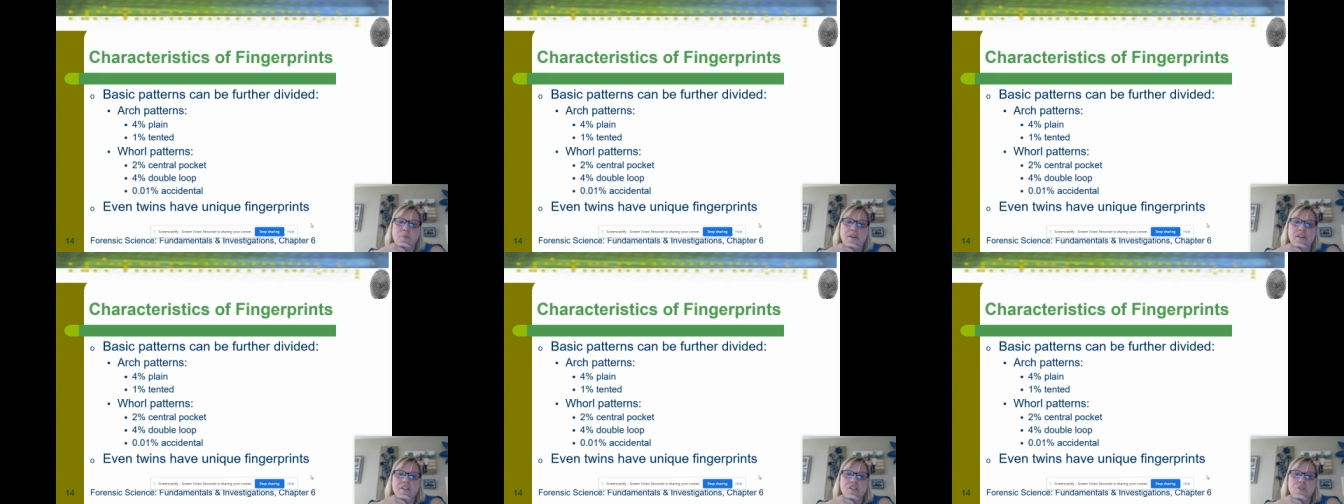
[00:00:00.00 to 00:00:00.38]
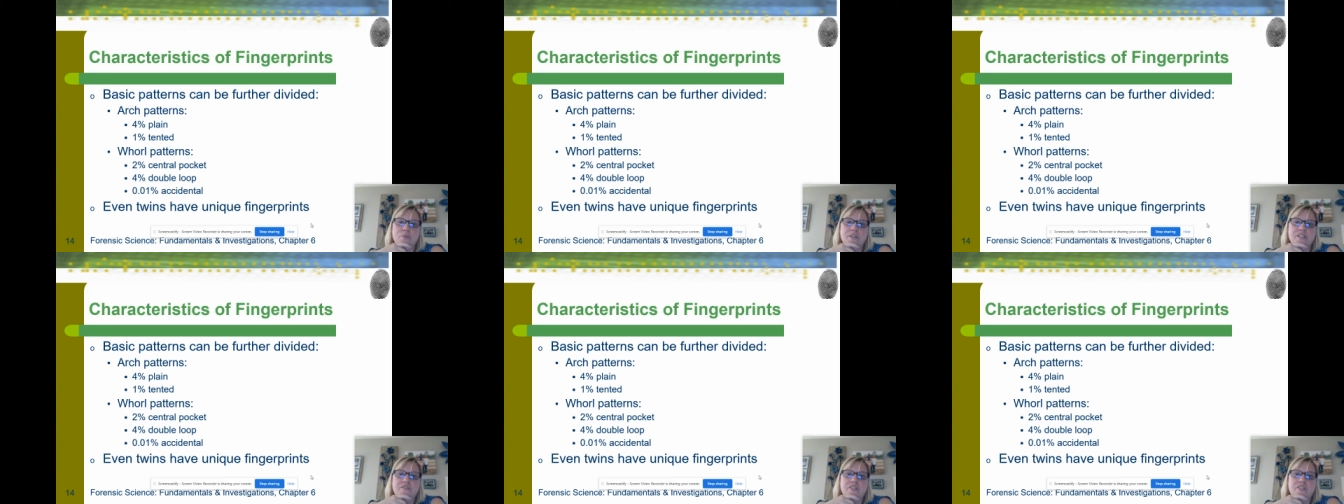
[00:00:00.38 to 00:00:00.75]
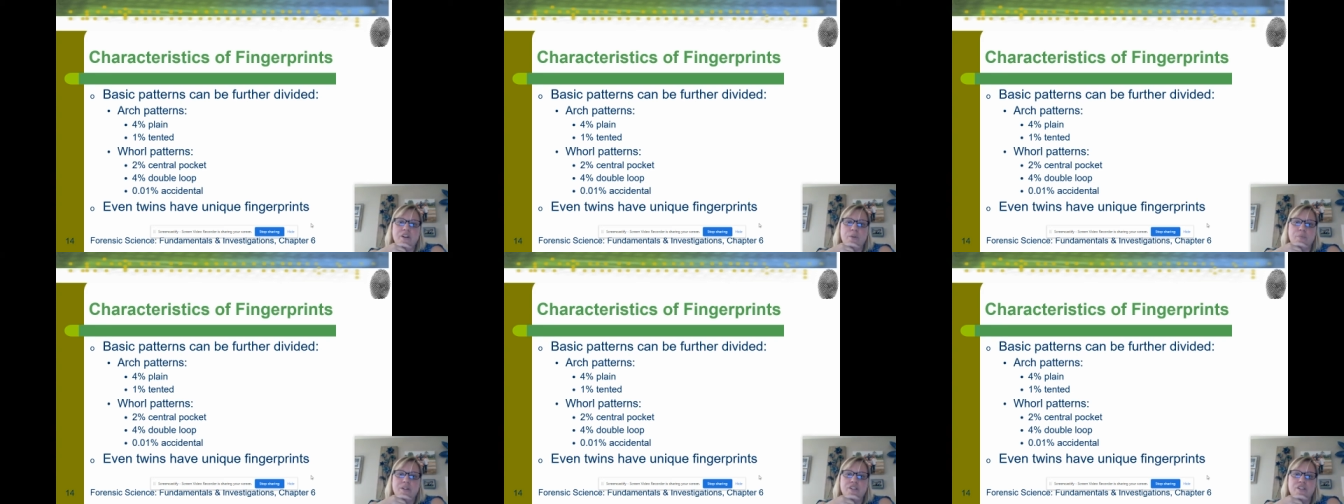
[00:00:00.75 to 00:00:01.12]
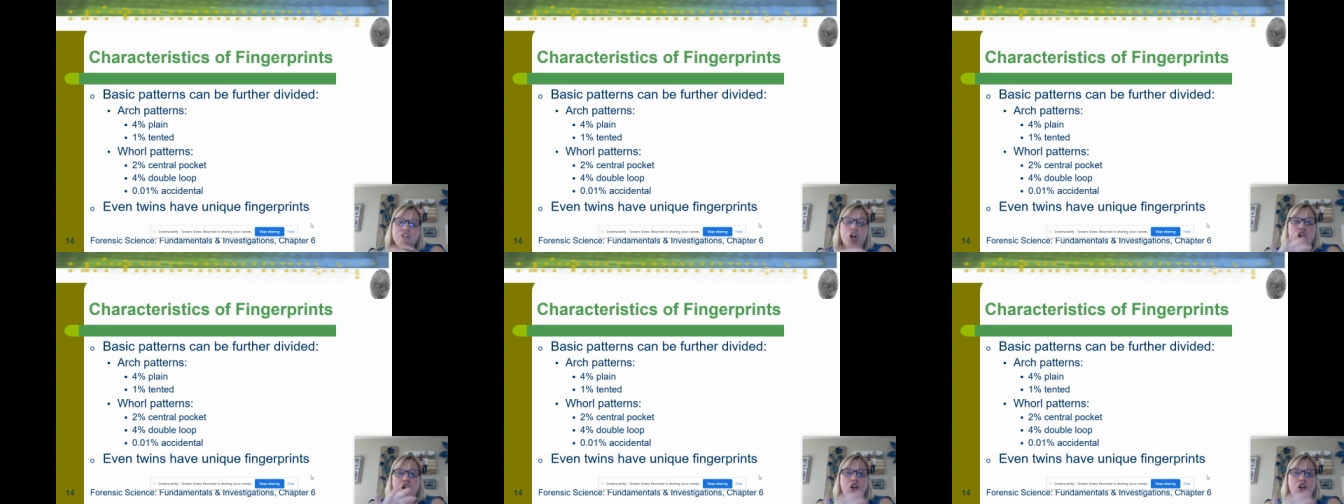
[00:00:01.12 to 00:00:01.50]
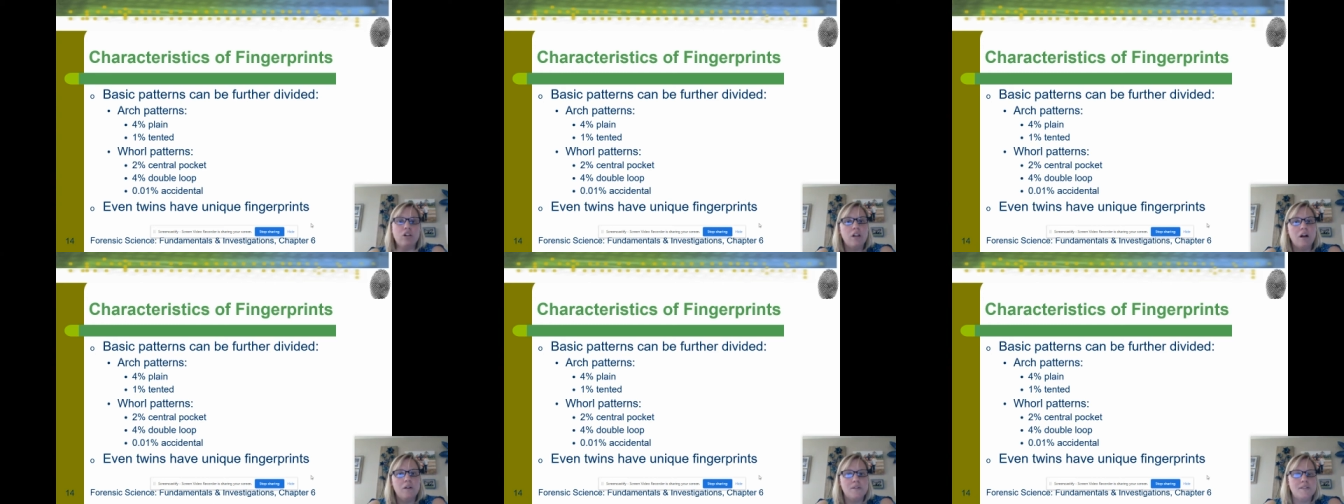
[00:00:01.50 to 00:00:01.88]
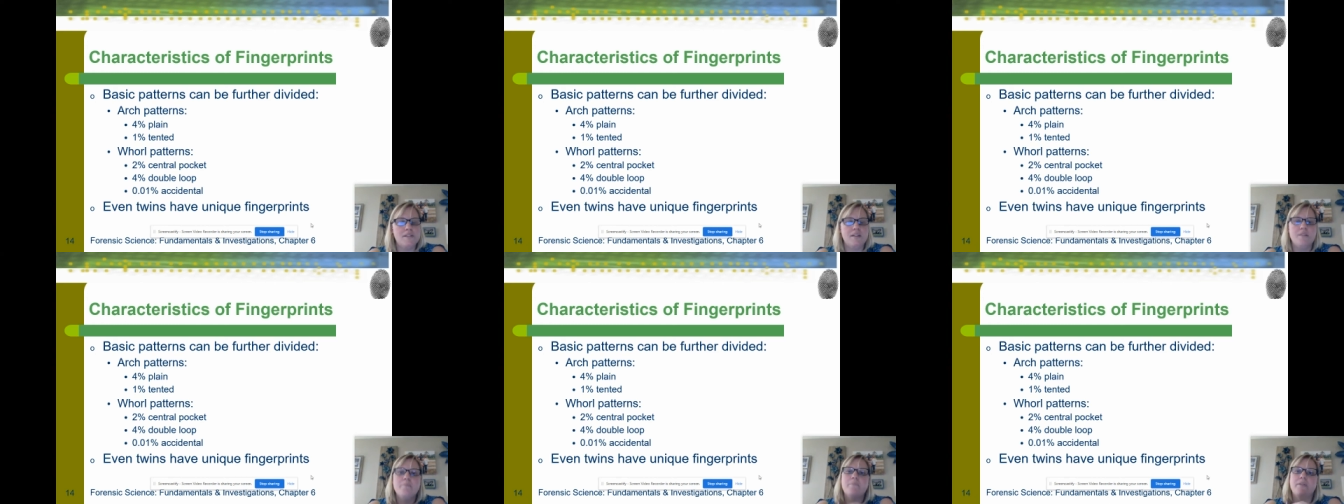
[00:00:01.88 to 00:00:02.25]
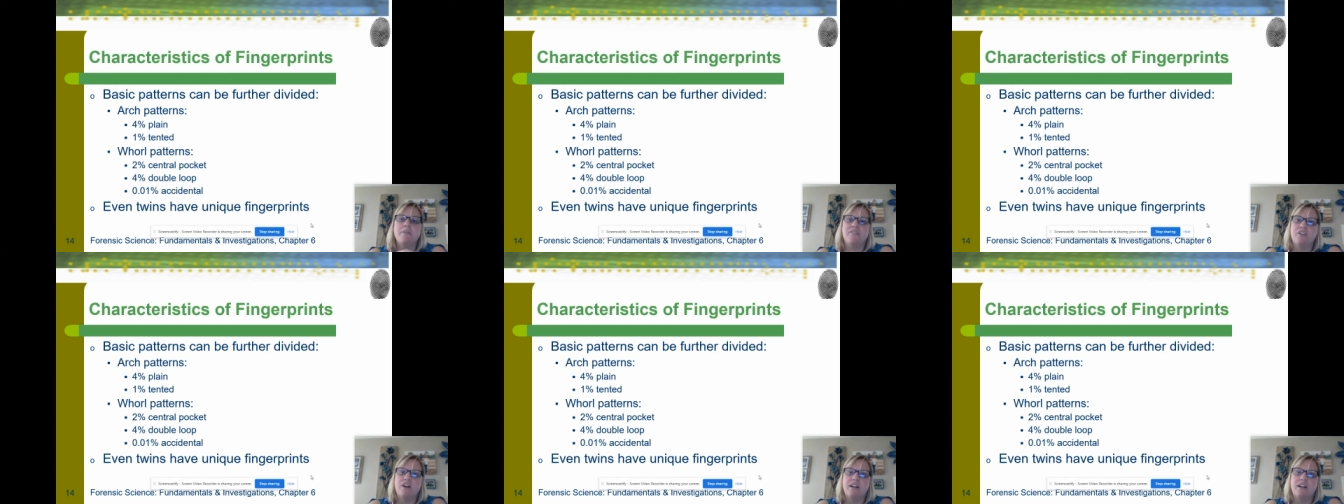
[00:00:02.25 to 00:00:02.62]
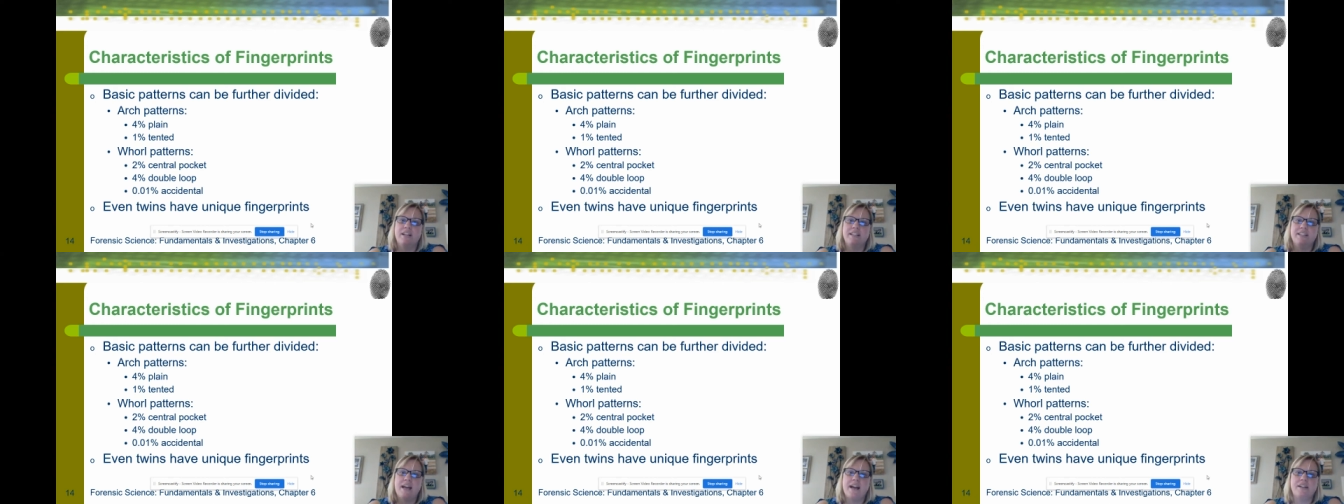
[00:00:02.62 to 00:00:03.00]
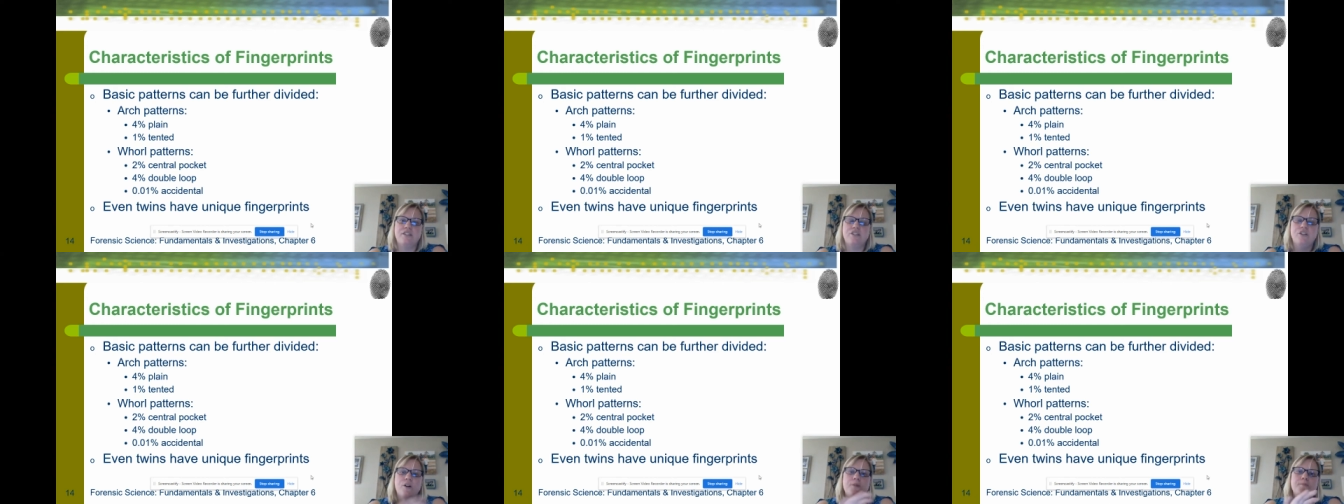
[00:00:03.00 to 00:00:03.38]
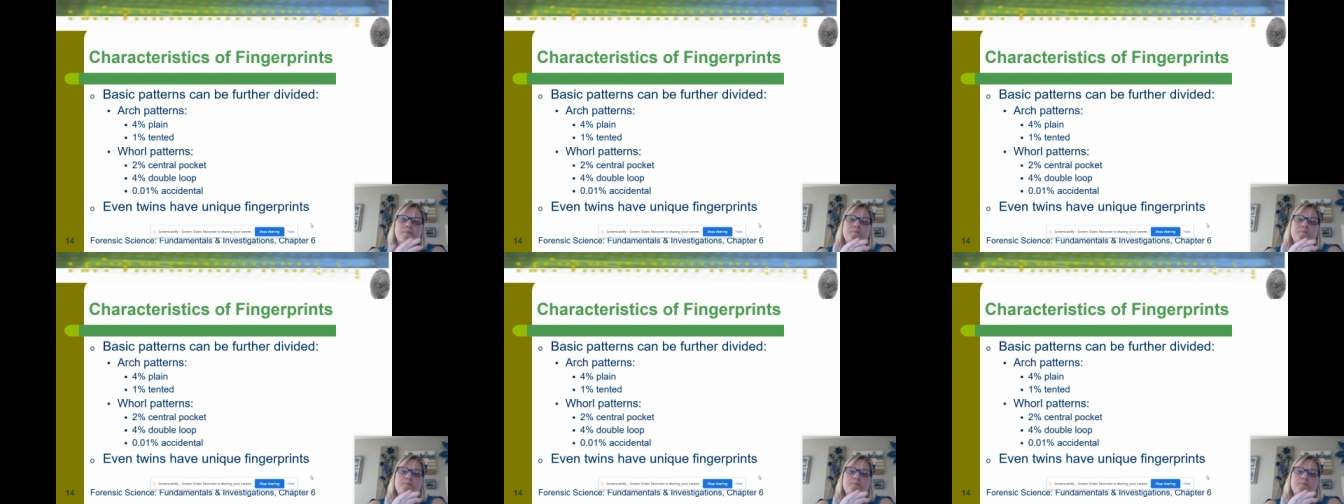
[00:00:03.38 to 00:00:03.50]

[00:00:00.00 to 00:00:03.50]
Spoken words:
because twins' fingerprints are close but they're not exact. So